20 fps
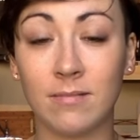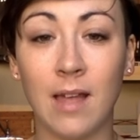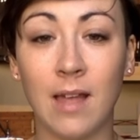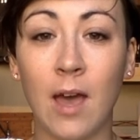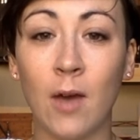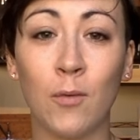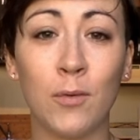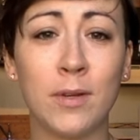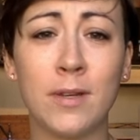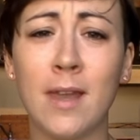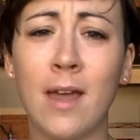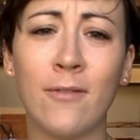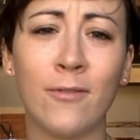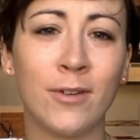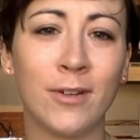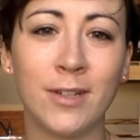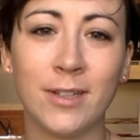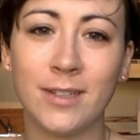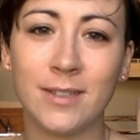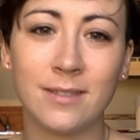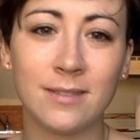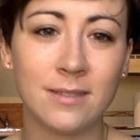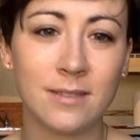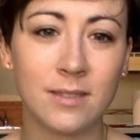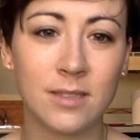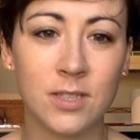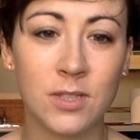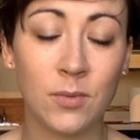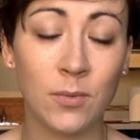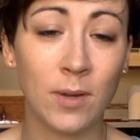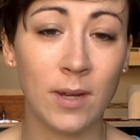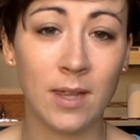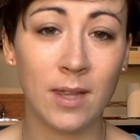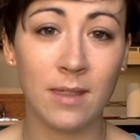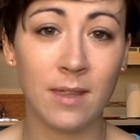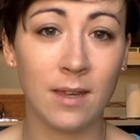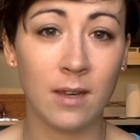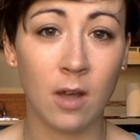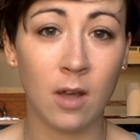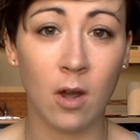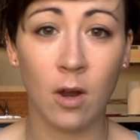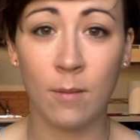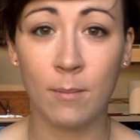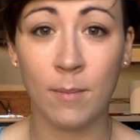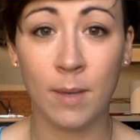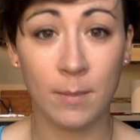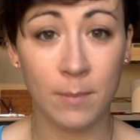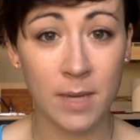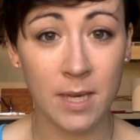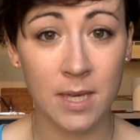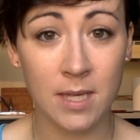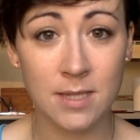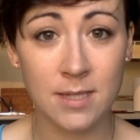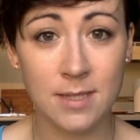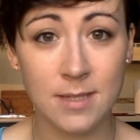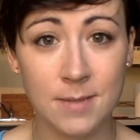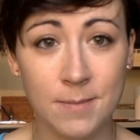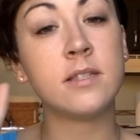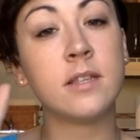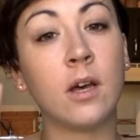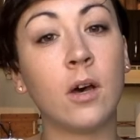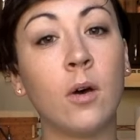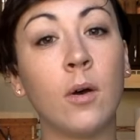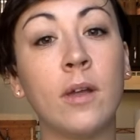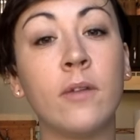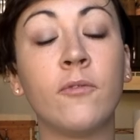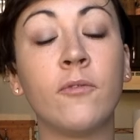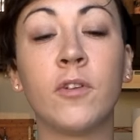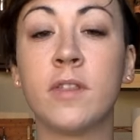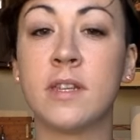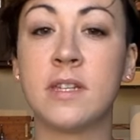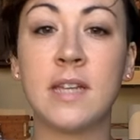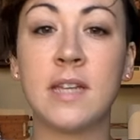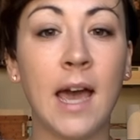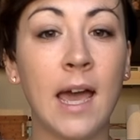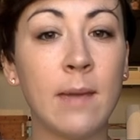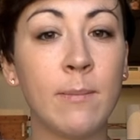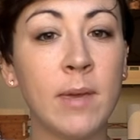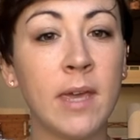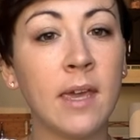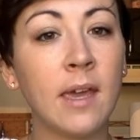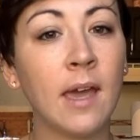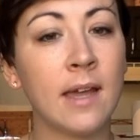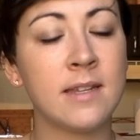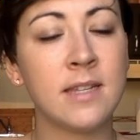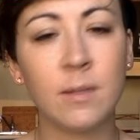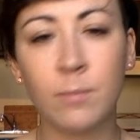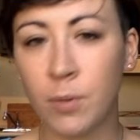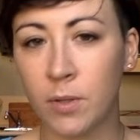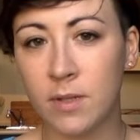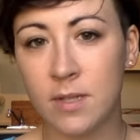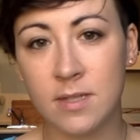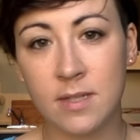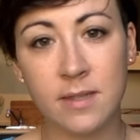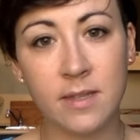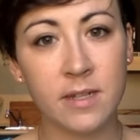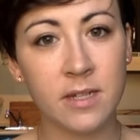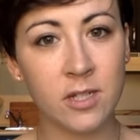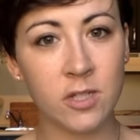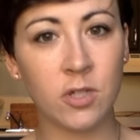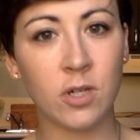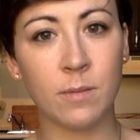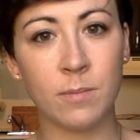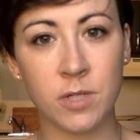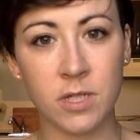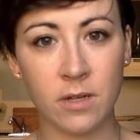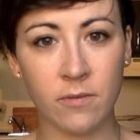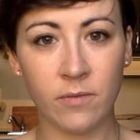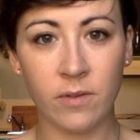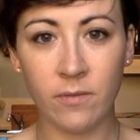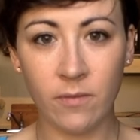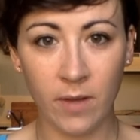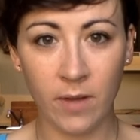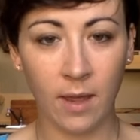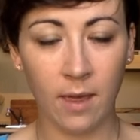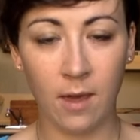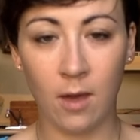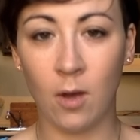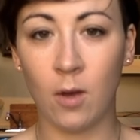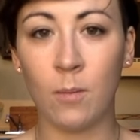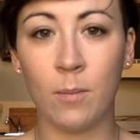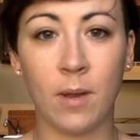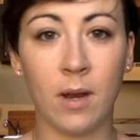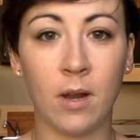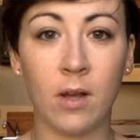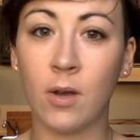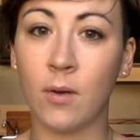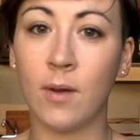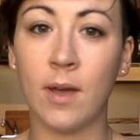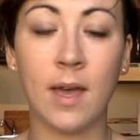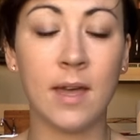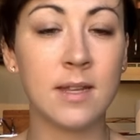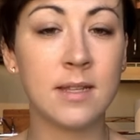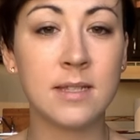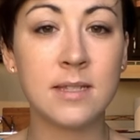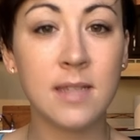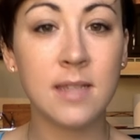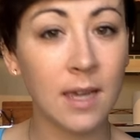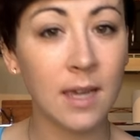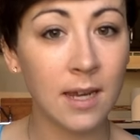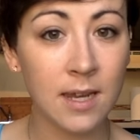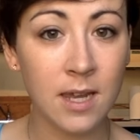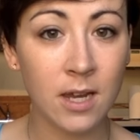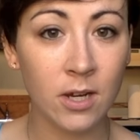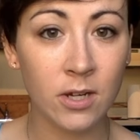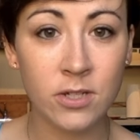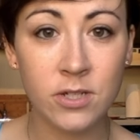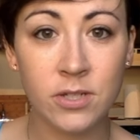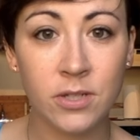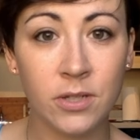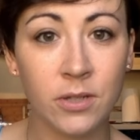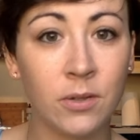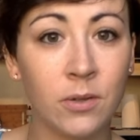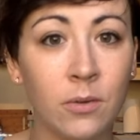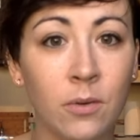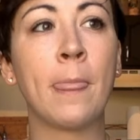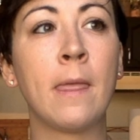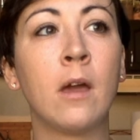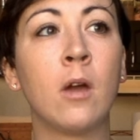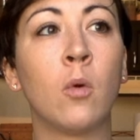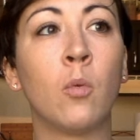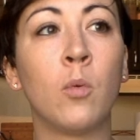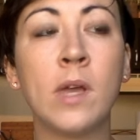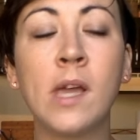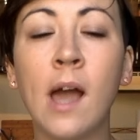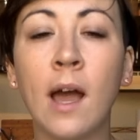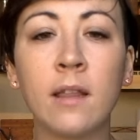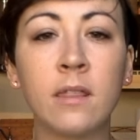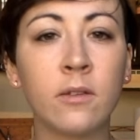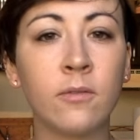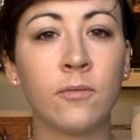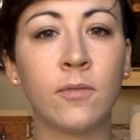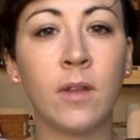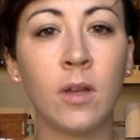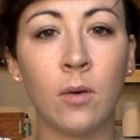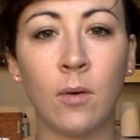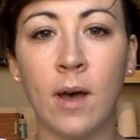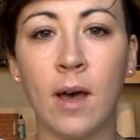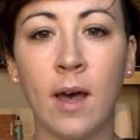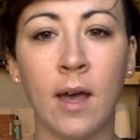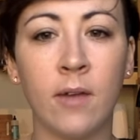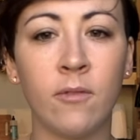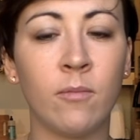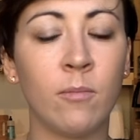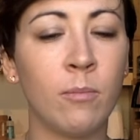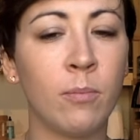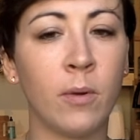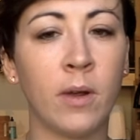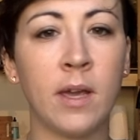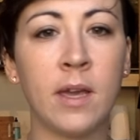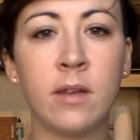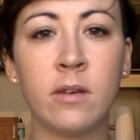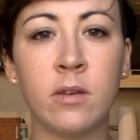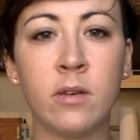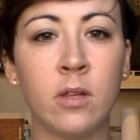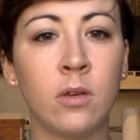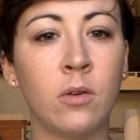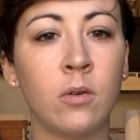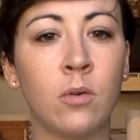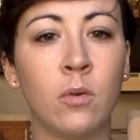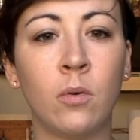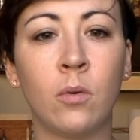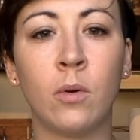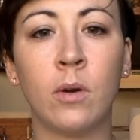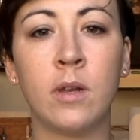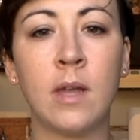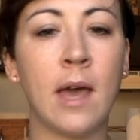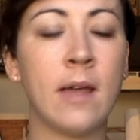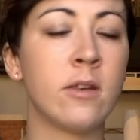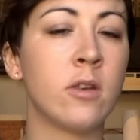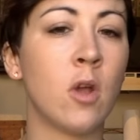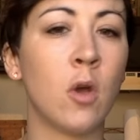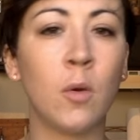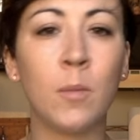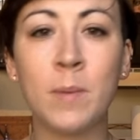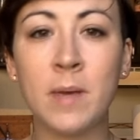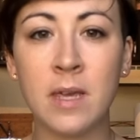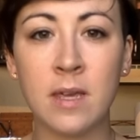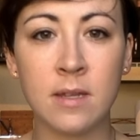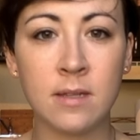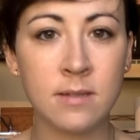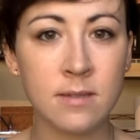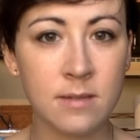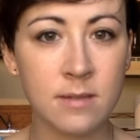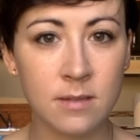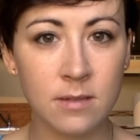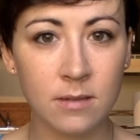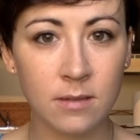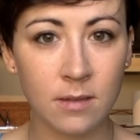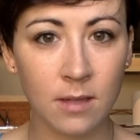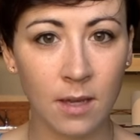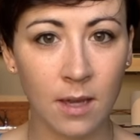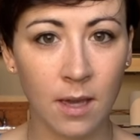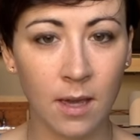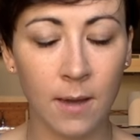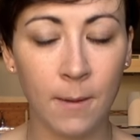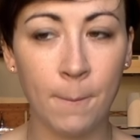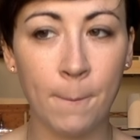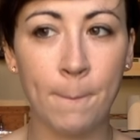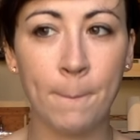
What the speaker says: I would never do anything to harm my bees. So, and for the timing, I did put this in the description of the video, but I'll go ahead and say it here too. We got the flow hive, brand new, had no bees, okay?